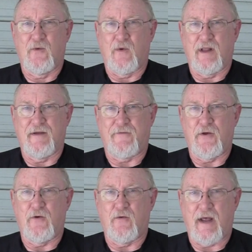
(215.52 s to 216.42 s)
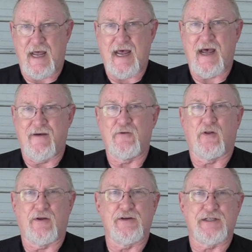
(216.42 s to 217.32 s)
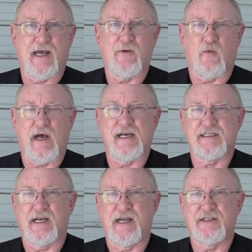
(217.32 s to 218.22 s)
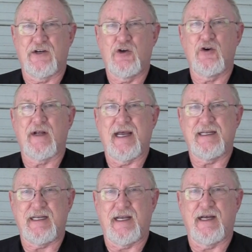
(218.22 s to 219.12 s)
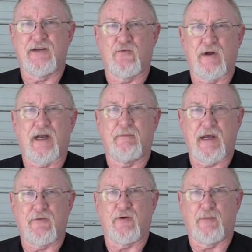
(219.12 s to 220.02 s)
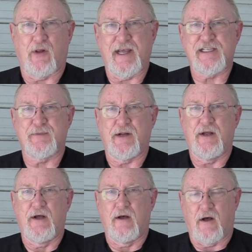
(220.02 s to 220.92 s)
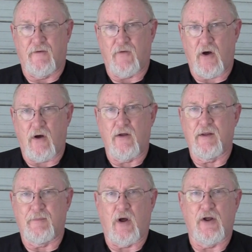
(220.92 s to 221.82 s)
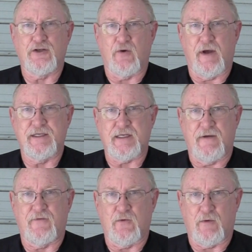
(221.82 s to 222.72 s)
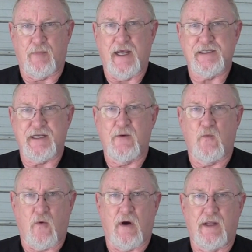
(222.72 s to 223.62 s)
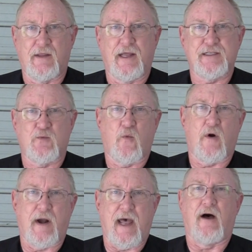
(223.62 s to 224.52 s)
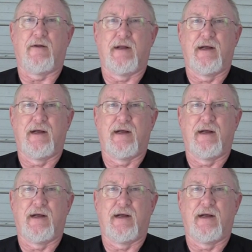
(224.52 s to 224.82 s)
Well, if you have, you'll understand why I say it's a good idea to recommend replacement of all the ball joints if you're replacing one that's worn out.